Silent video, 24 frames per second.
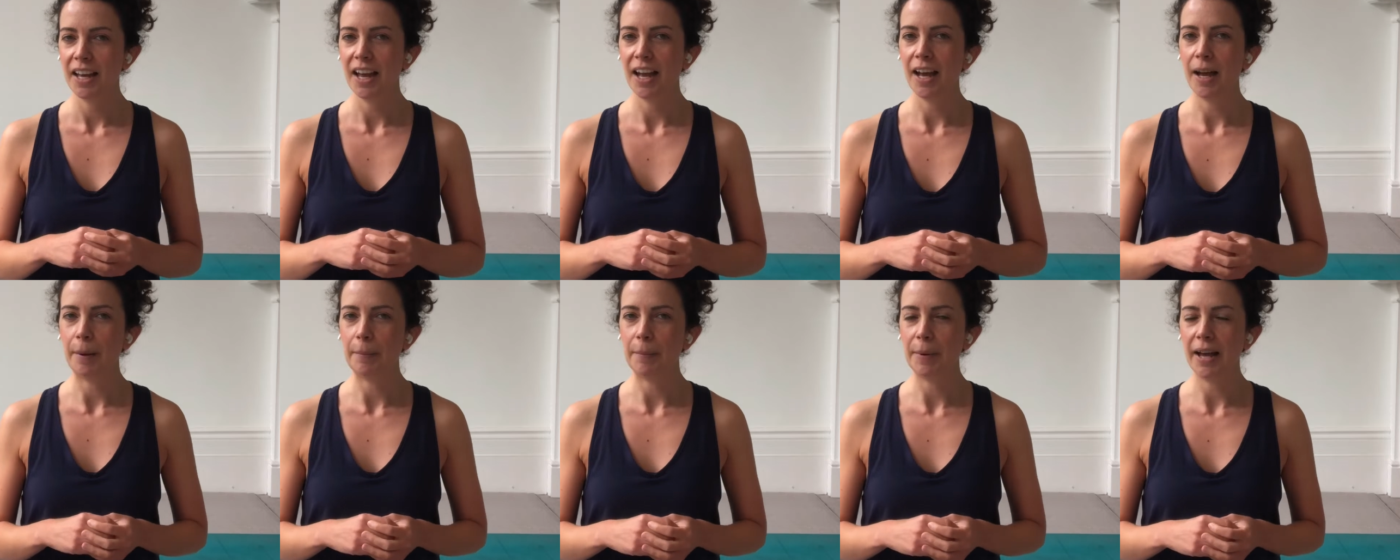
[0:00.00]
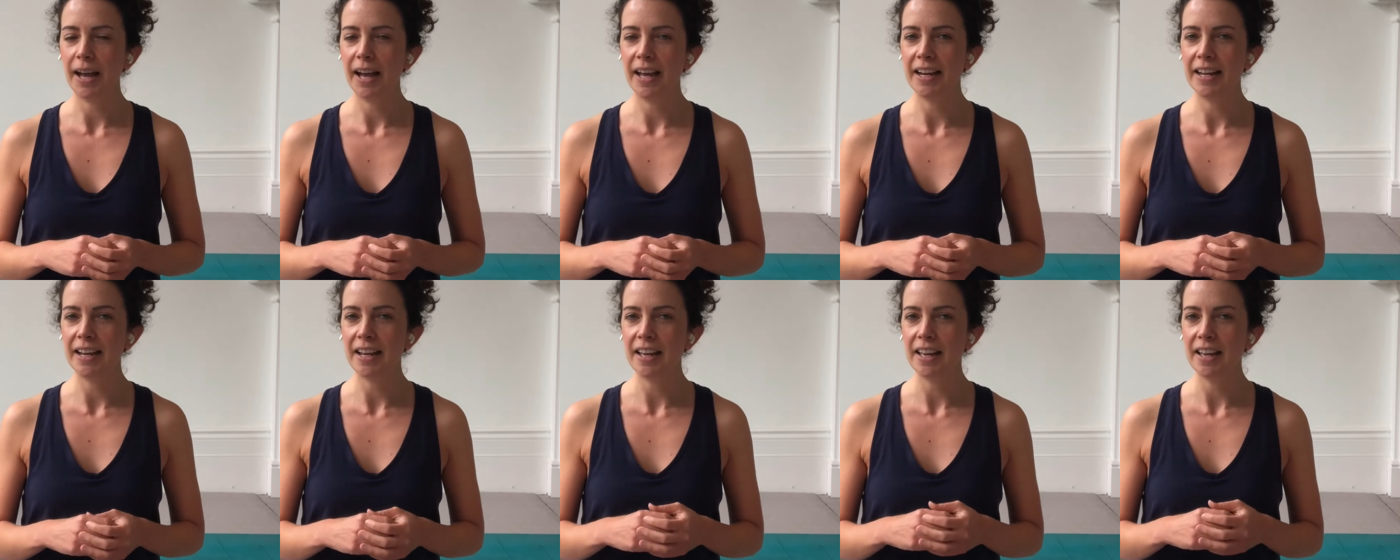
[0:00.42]
And
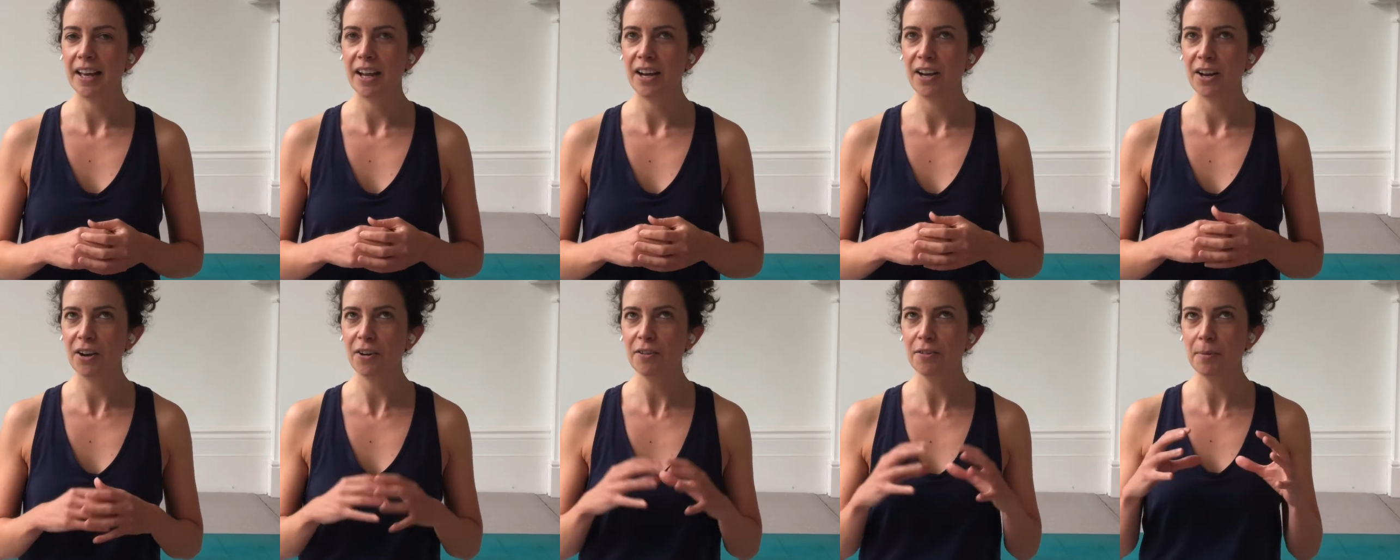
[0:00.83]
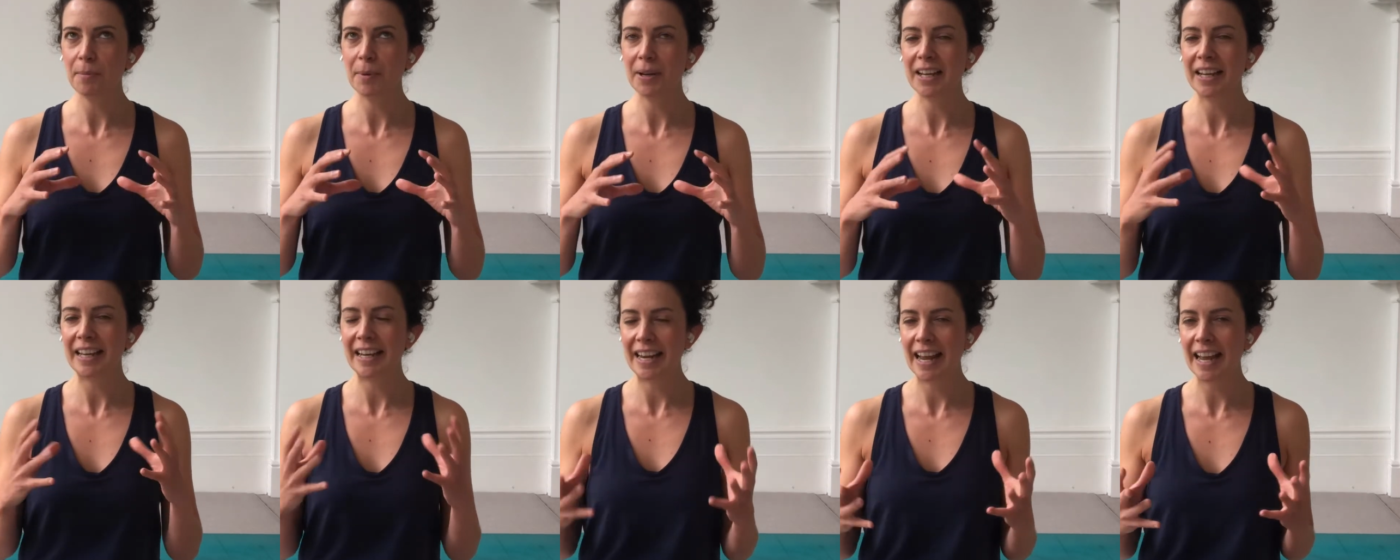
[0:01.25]
a lot of them
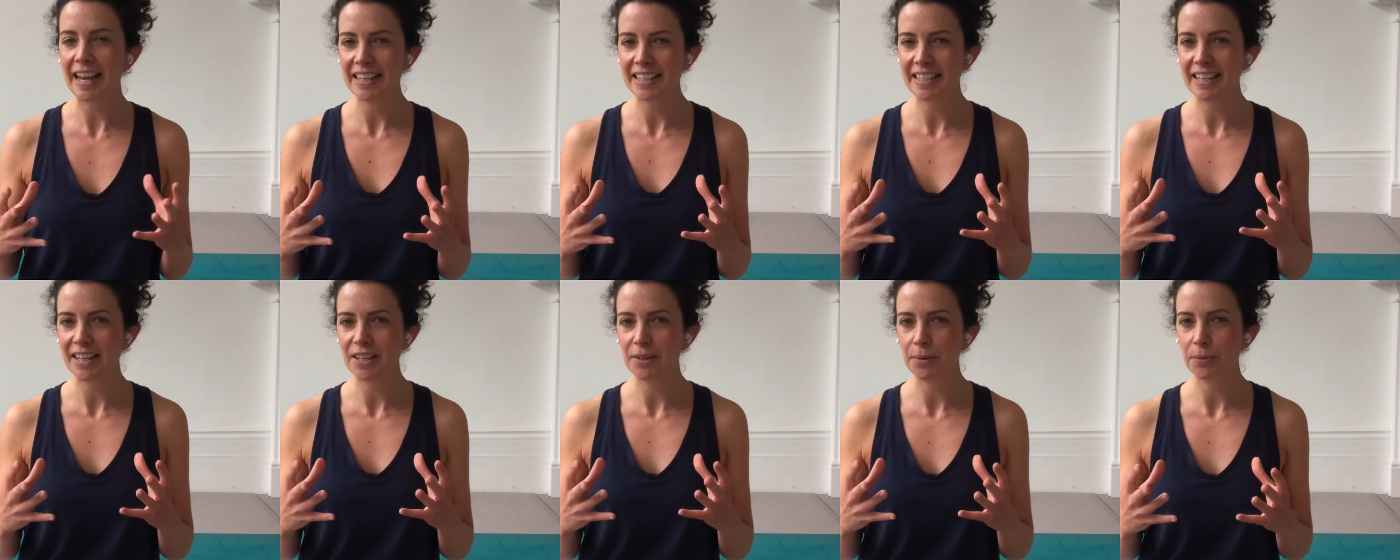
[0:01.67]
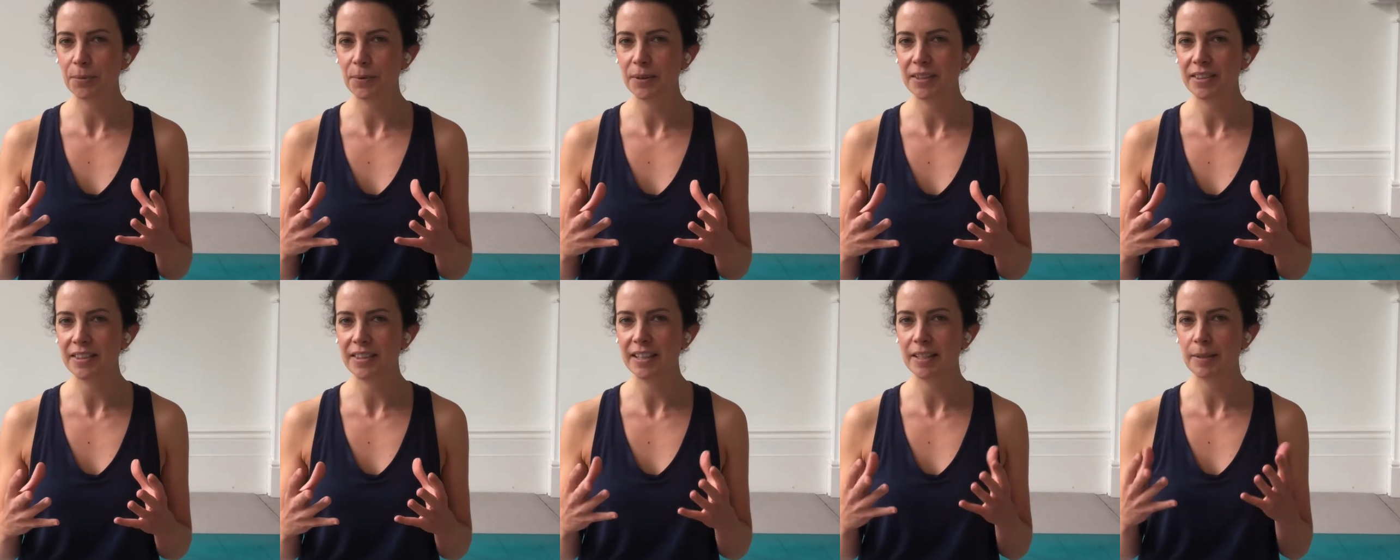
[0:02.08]
are connected
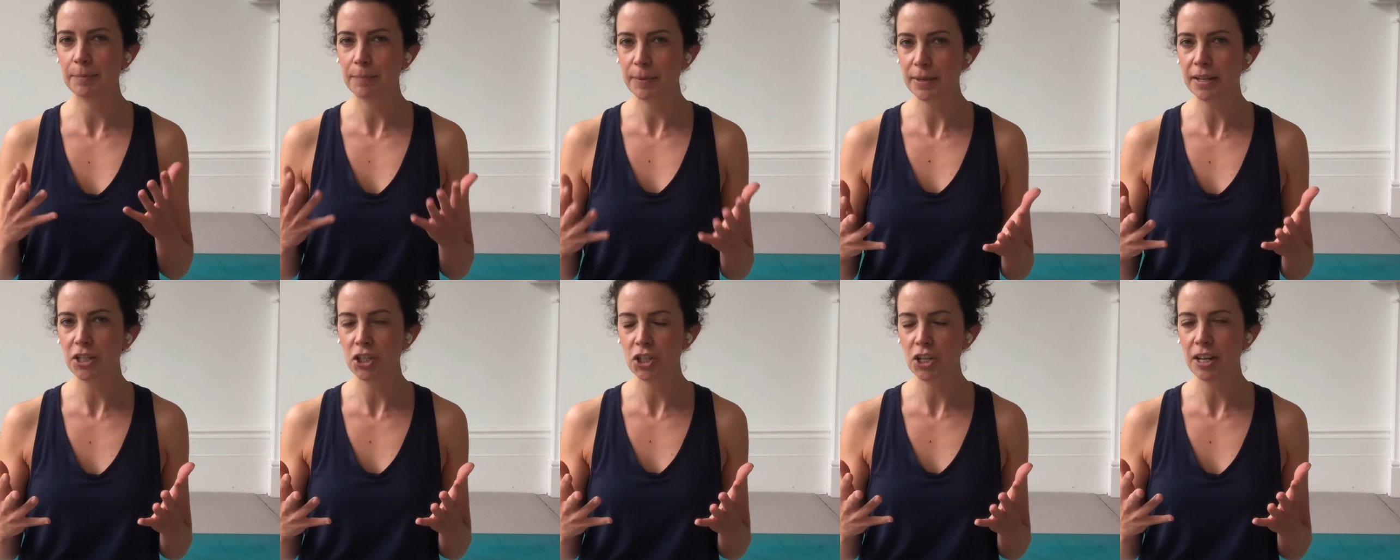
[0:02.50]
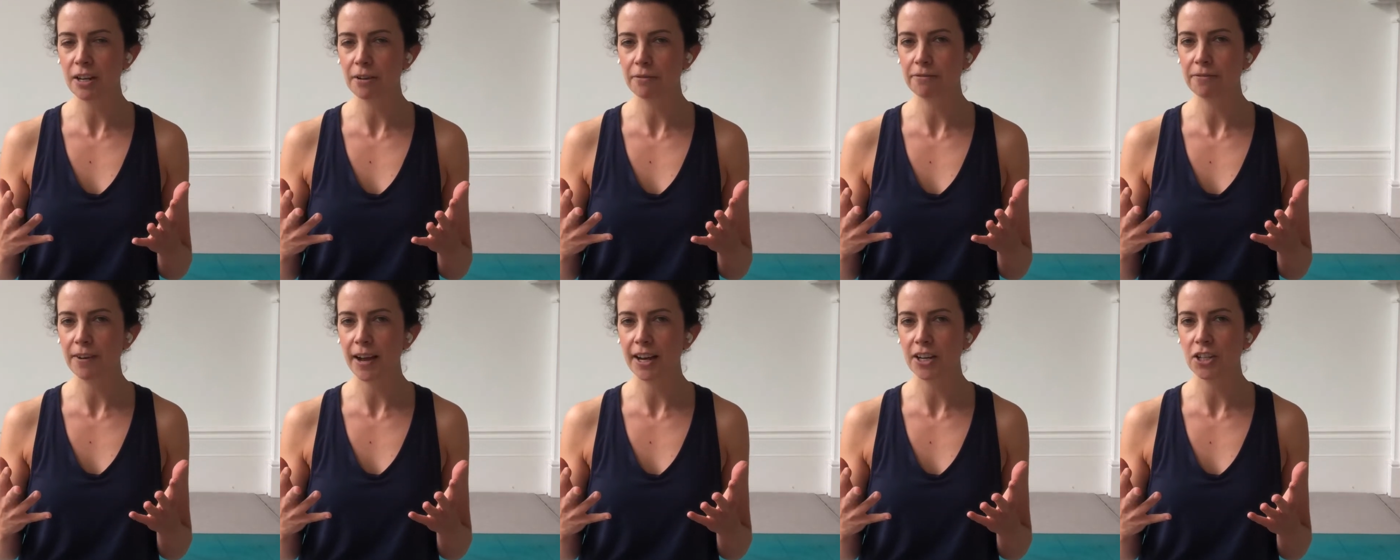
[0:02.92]
with this big sheet
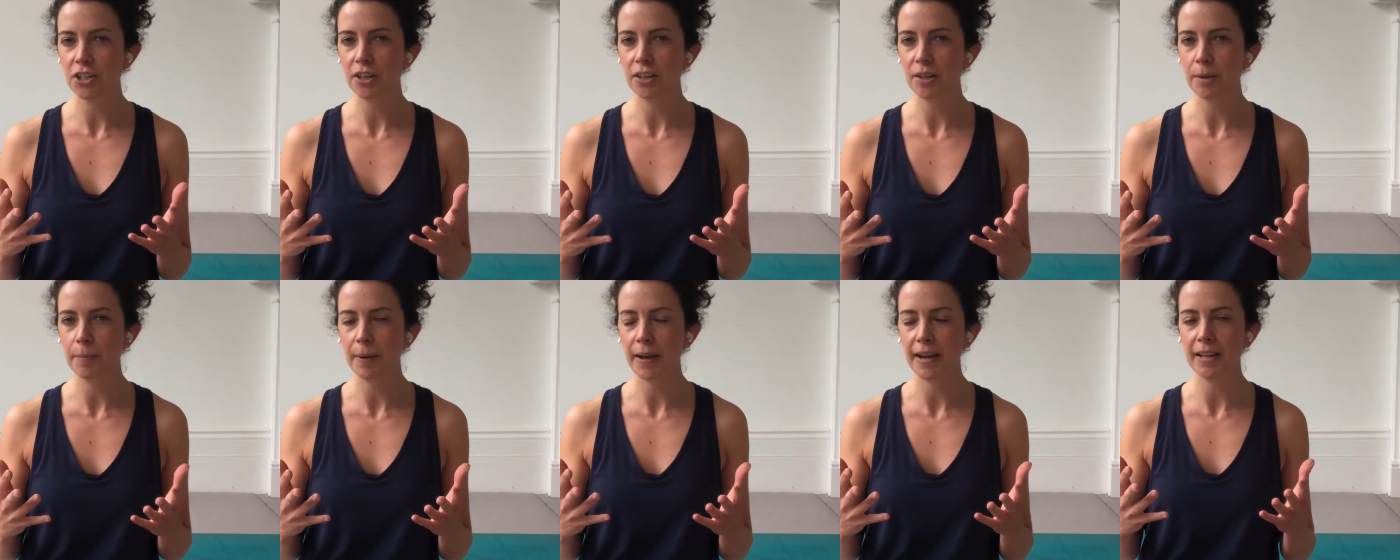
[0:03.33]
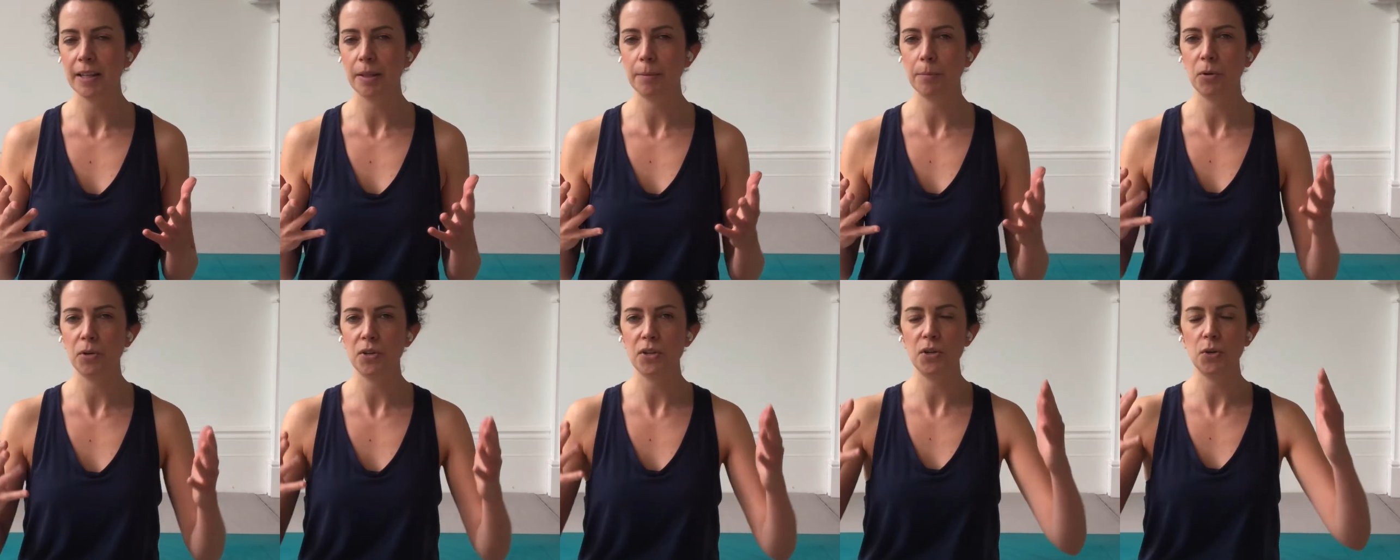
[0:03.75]
of fascia at the back of
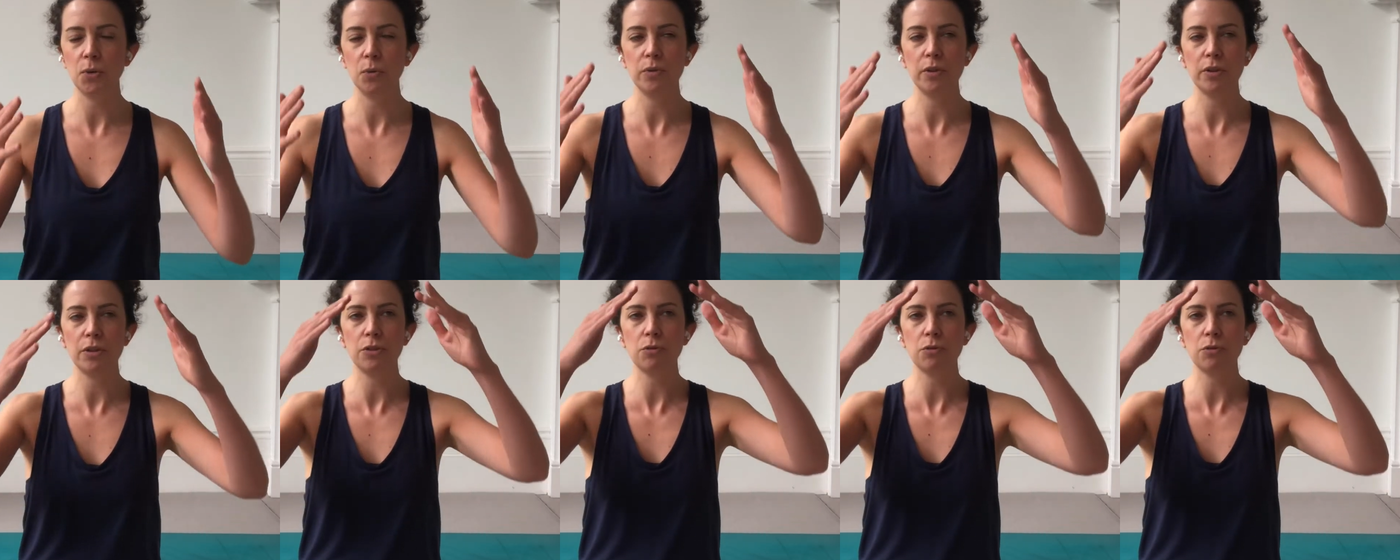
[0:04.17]
the body called the